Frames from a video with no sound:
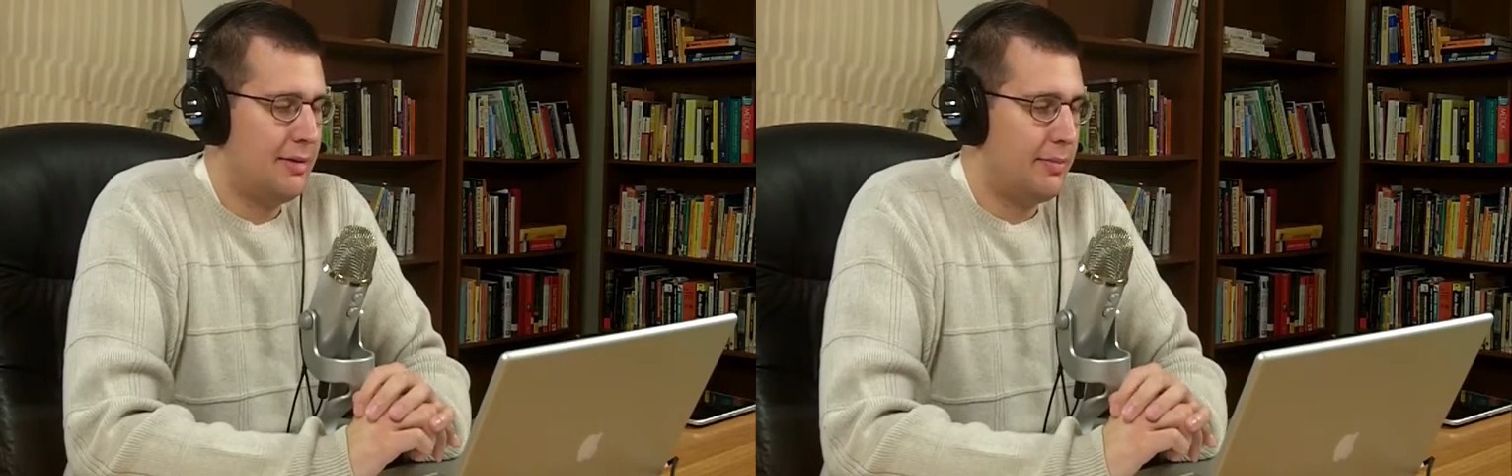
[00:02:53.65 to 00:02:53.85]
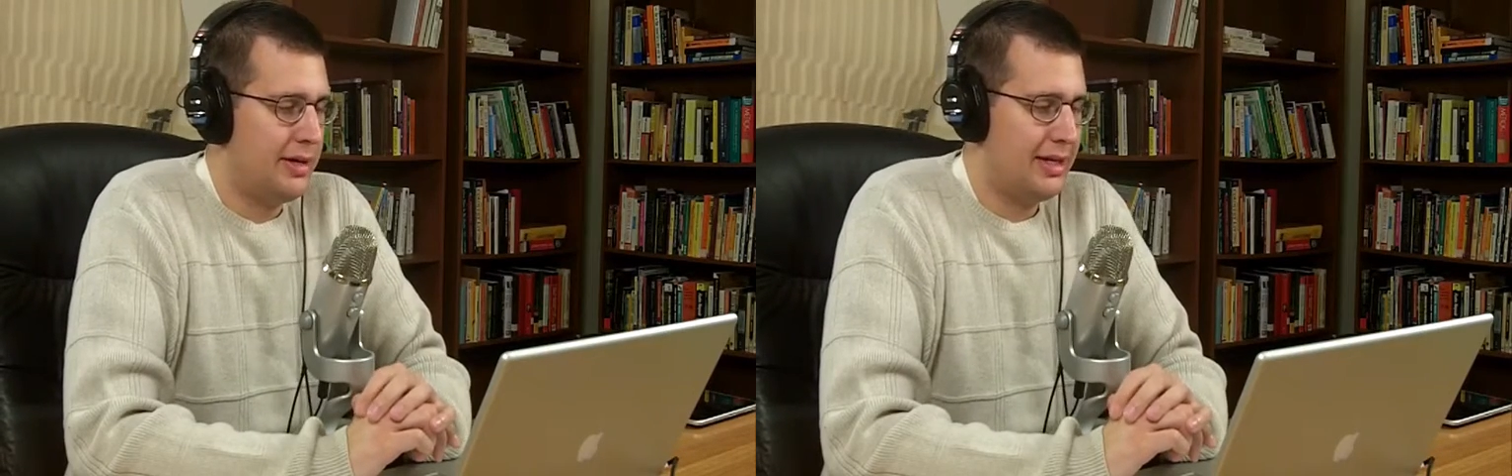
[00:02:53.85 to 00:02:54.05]

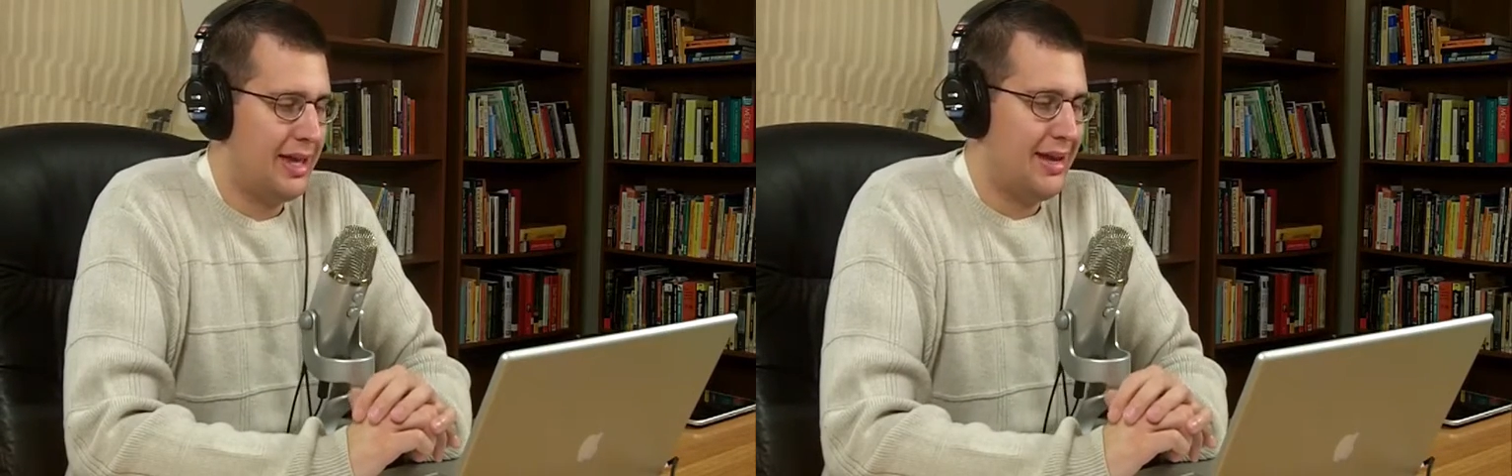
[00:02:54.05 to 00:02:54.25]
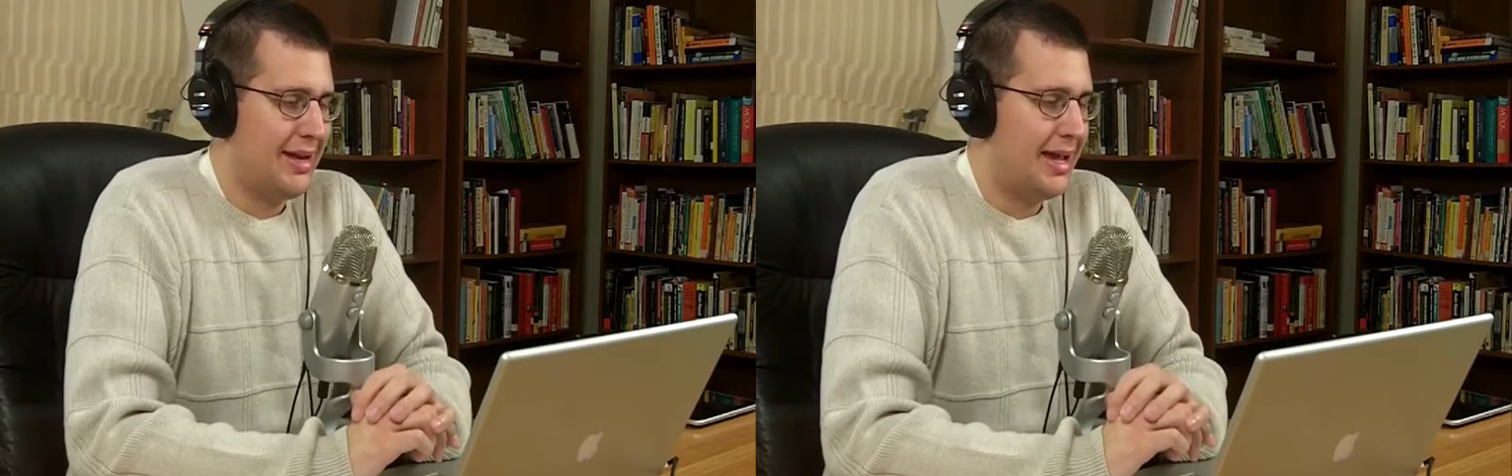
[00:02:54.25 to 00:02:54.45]
But
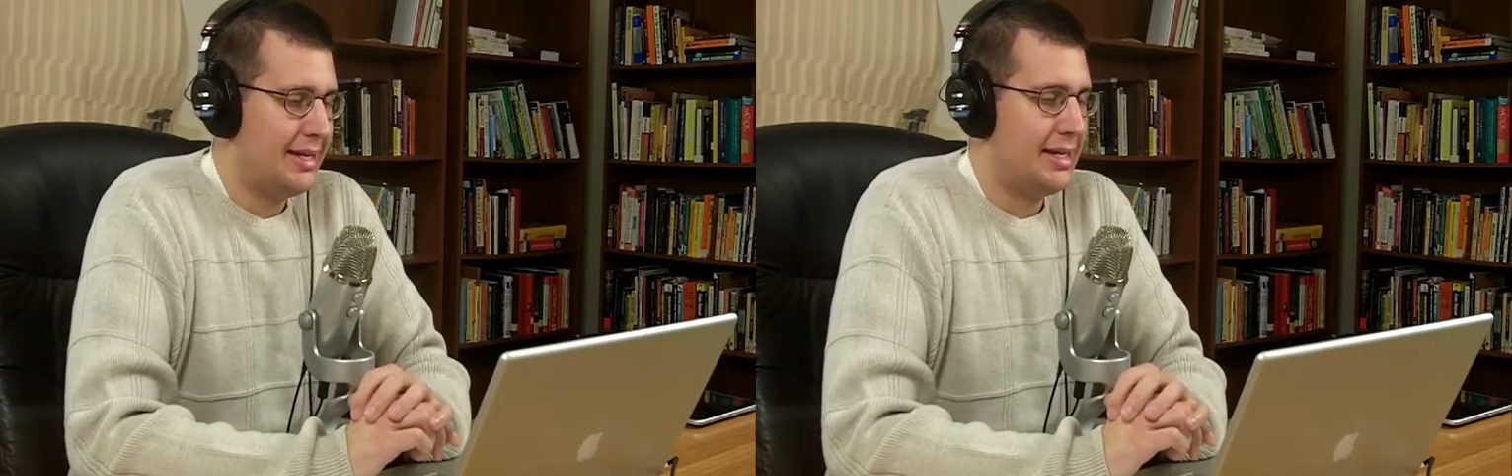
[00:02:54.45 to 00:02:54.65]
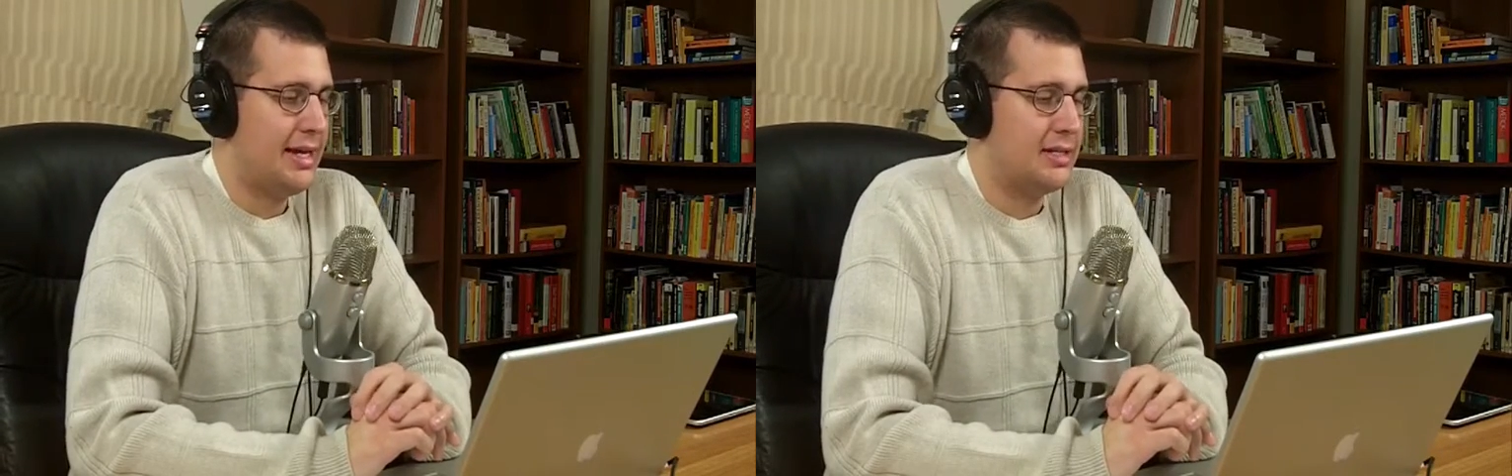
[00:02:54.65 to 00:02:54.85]
again,
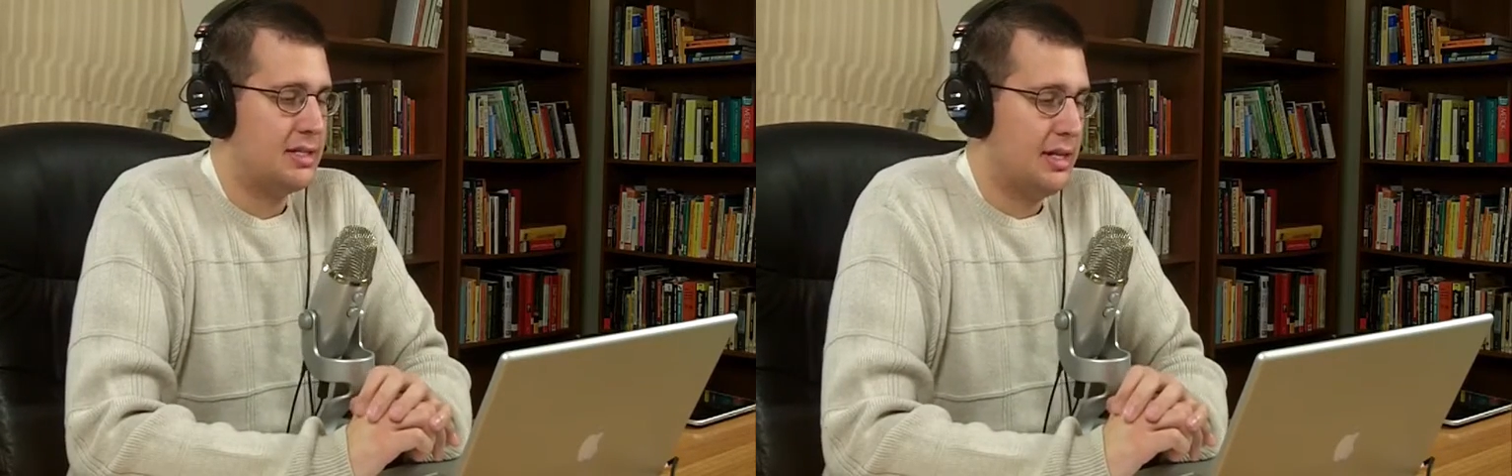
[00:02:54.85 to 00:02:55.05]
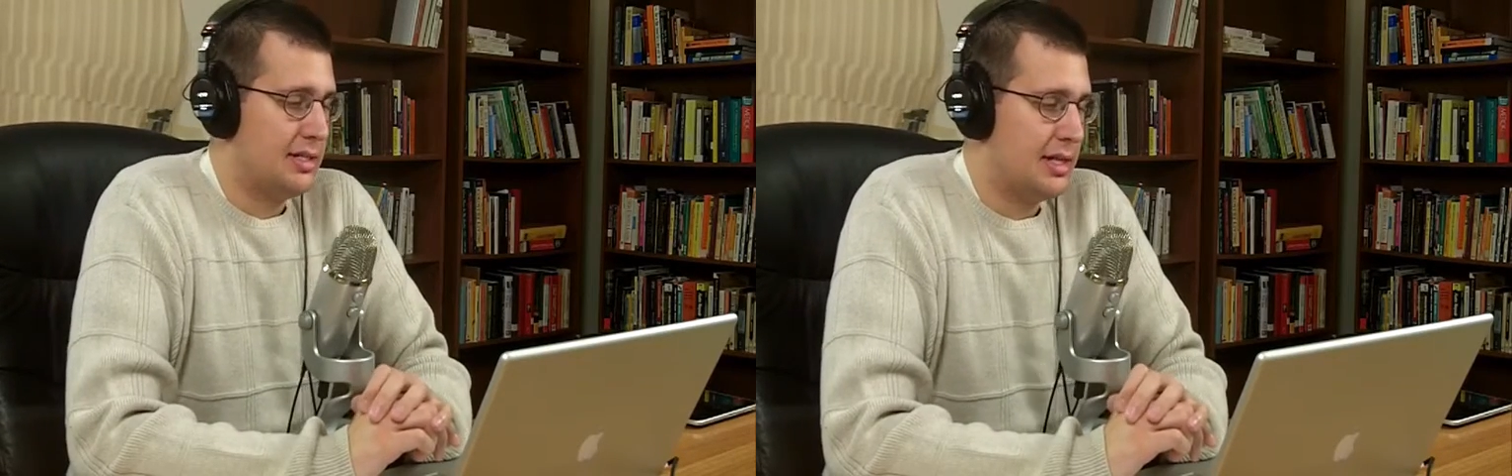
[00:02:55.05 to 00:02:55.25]
99
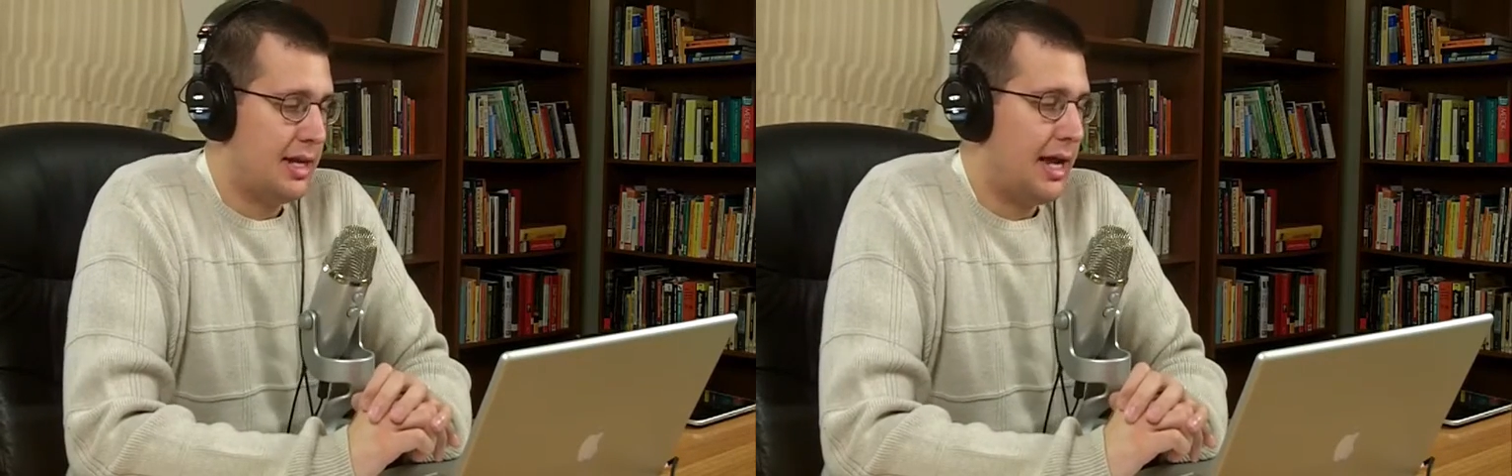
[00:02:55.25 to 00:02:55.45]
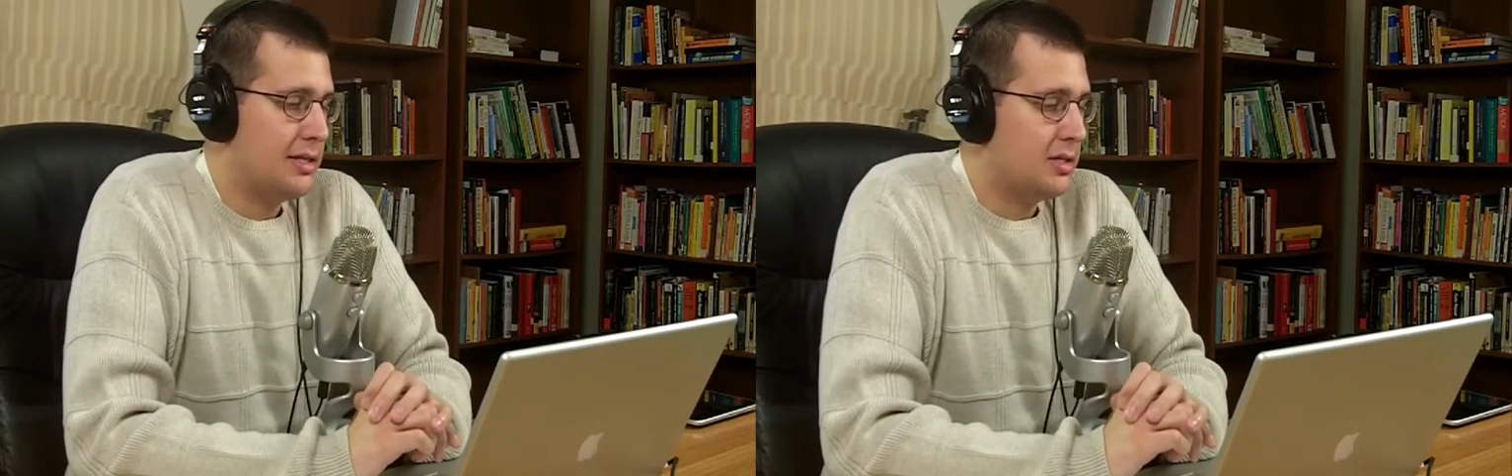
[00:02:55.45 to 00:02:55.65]
cents on
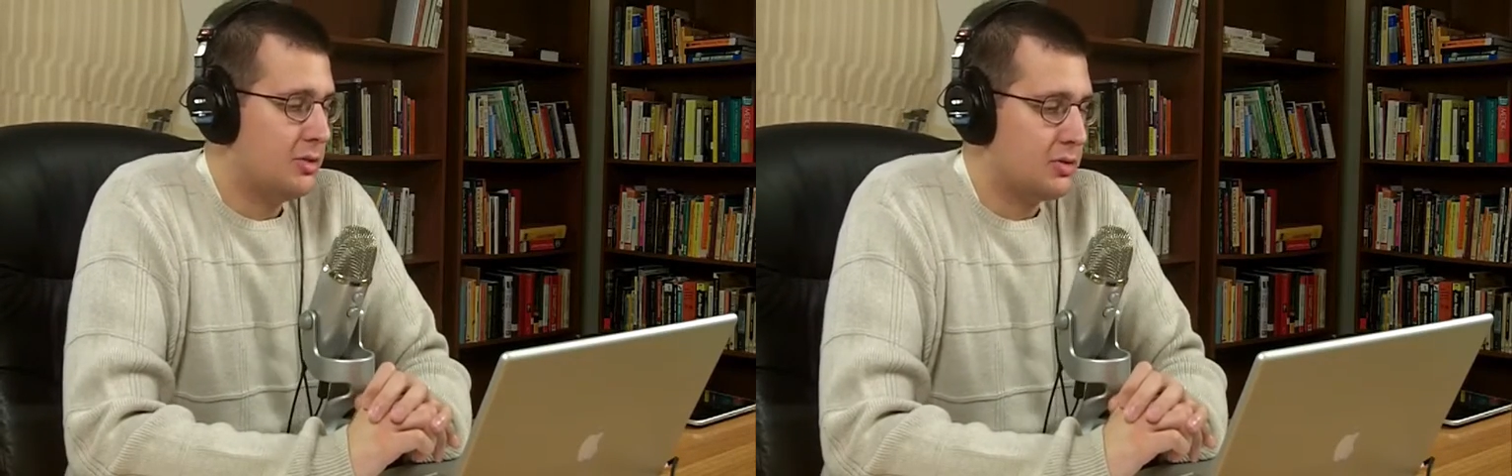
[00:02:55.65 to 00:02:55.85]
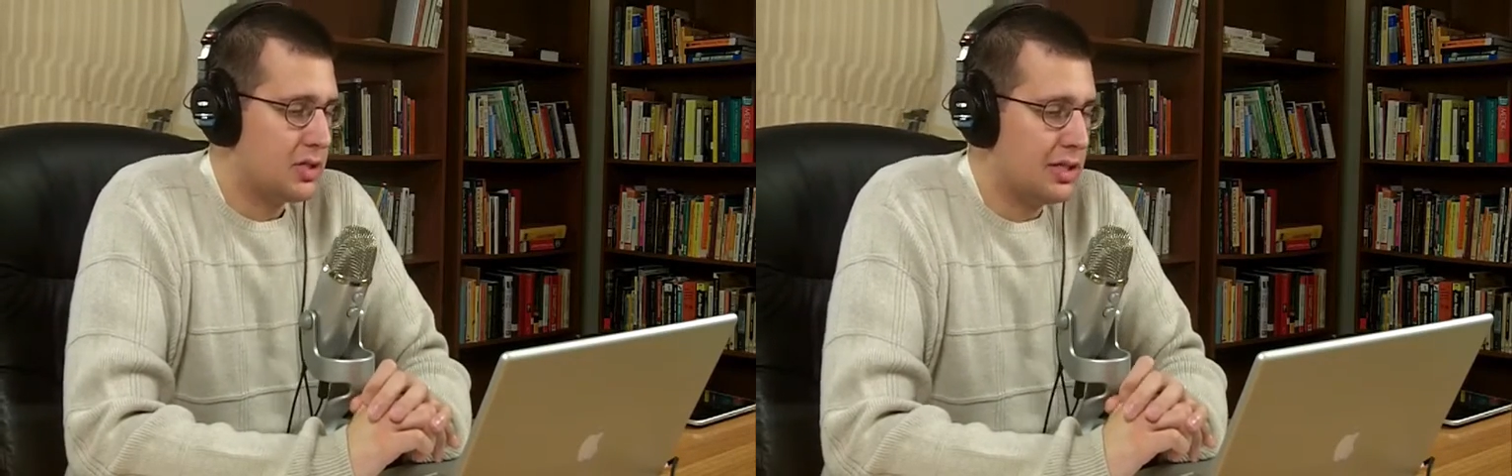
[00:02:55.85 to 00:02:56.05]

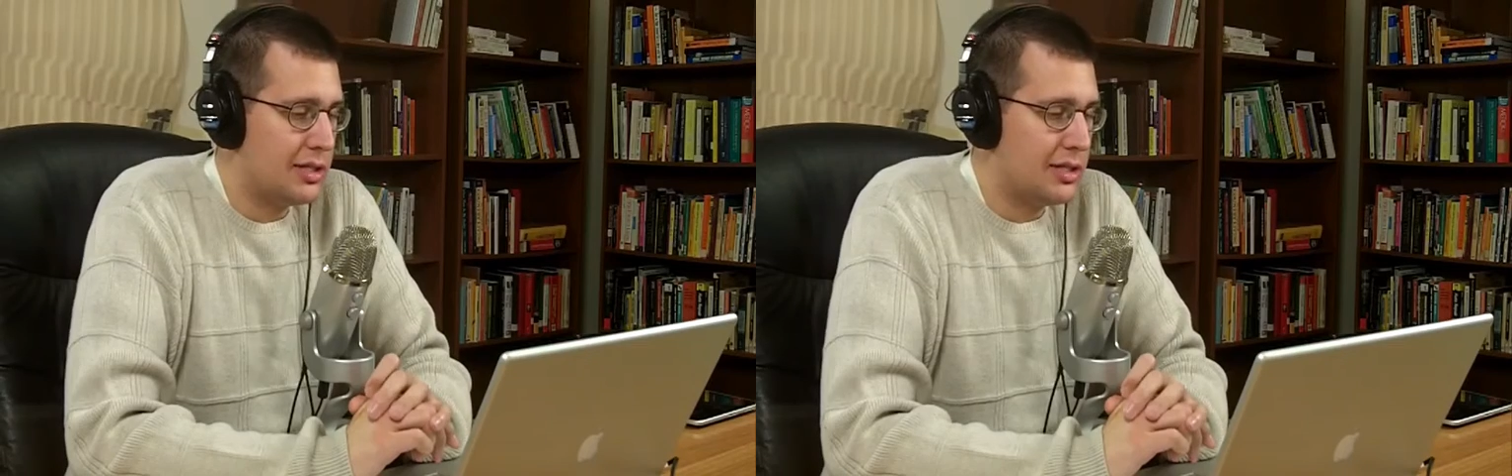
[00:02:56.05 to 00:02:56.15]
iTunes,